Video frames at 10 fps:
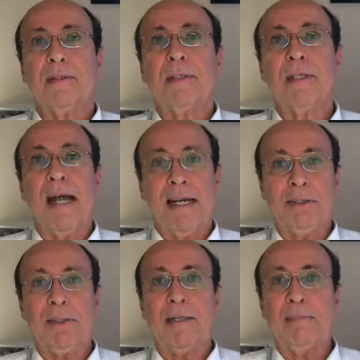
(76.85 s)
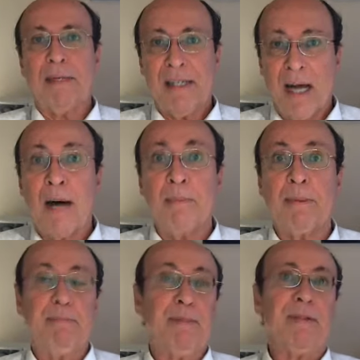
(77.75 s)
to actually become
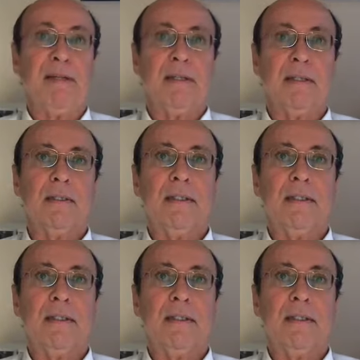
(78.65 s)
a Buddha,